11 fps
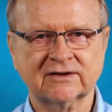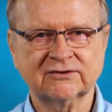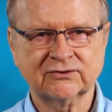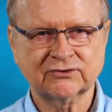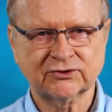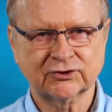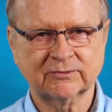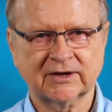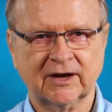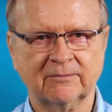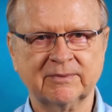on YouTube
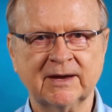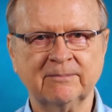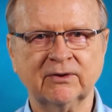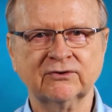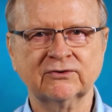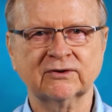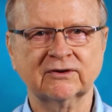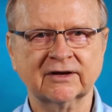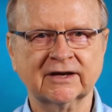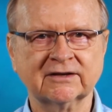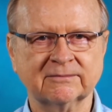to help people who are
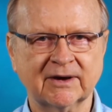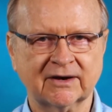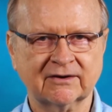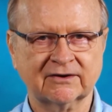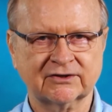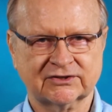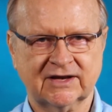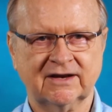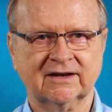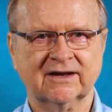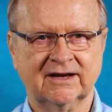looking to better
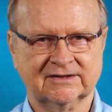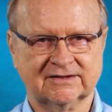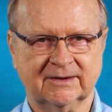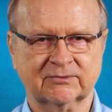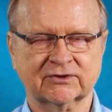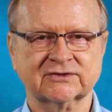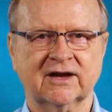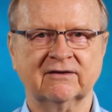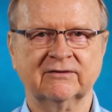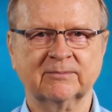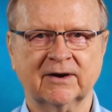understand a concept or
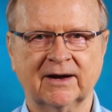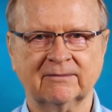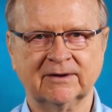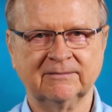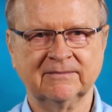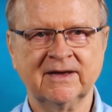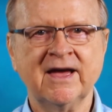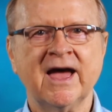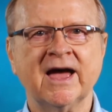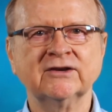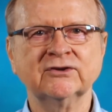solve a problem,
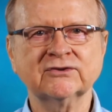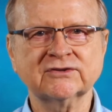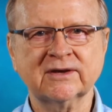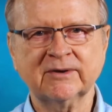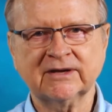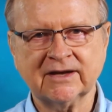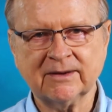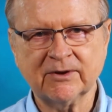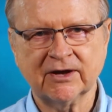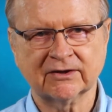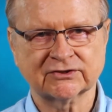and use them in
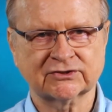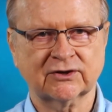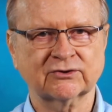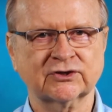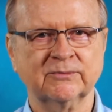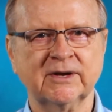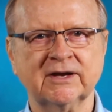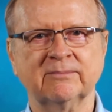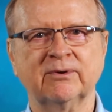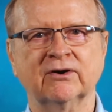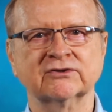emails, social media
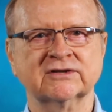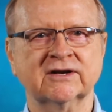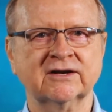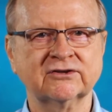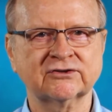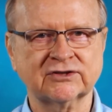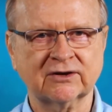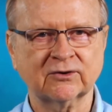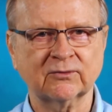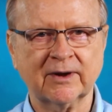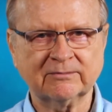posts, and on your
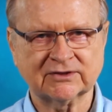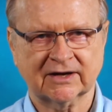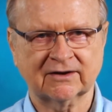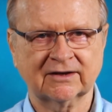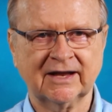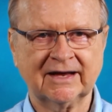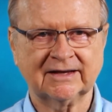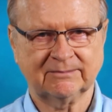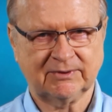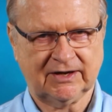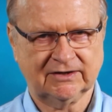general website or
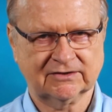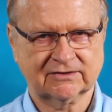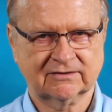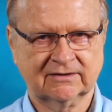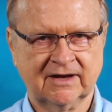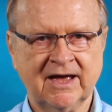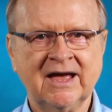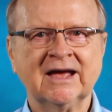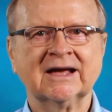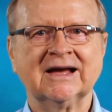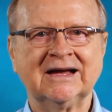landing page.
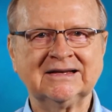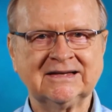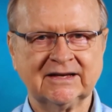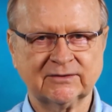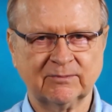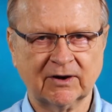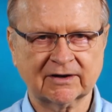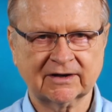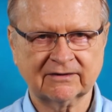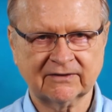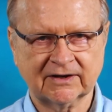Content
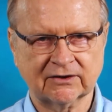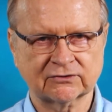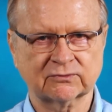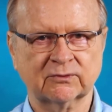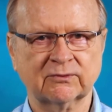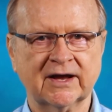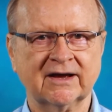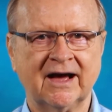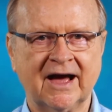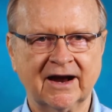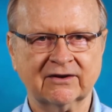marketing videos will rank
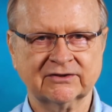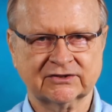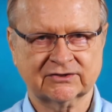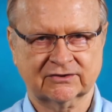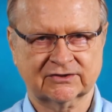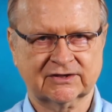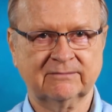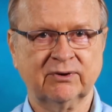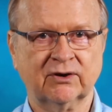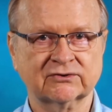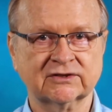higher in search than
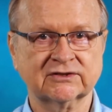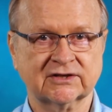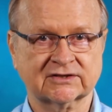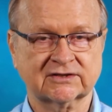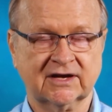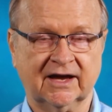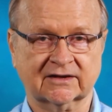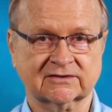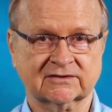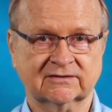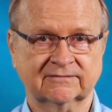posting just
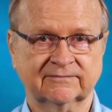text.